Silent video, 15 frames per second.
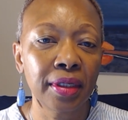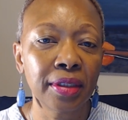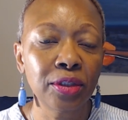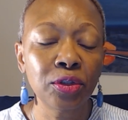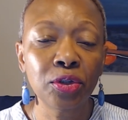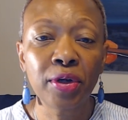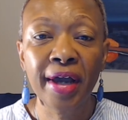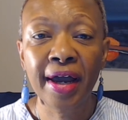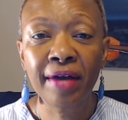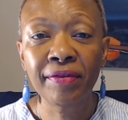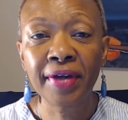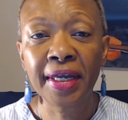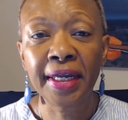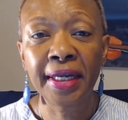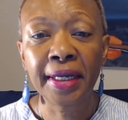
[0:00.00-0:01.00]
Do you have
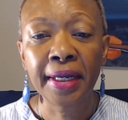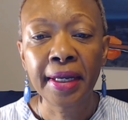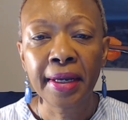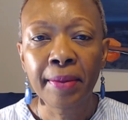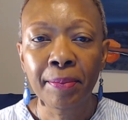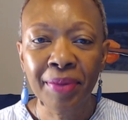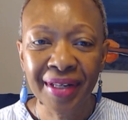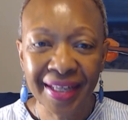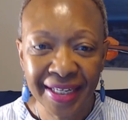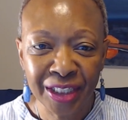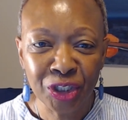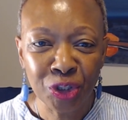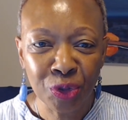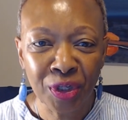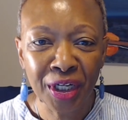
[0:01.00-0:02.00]
a
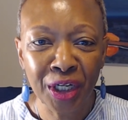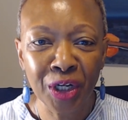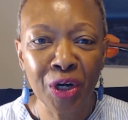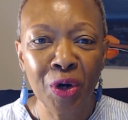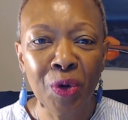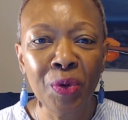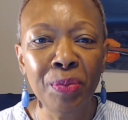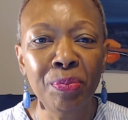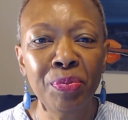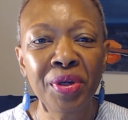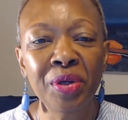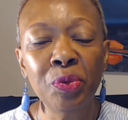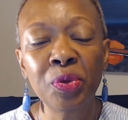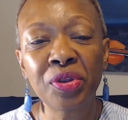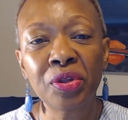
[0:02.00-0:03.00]
place you can go and be
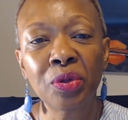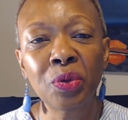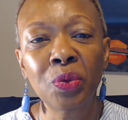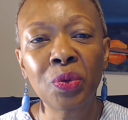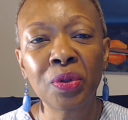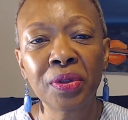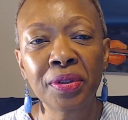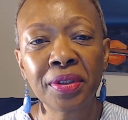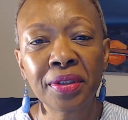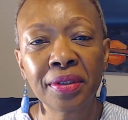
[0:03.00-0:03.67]
with the Lord?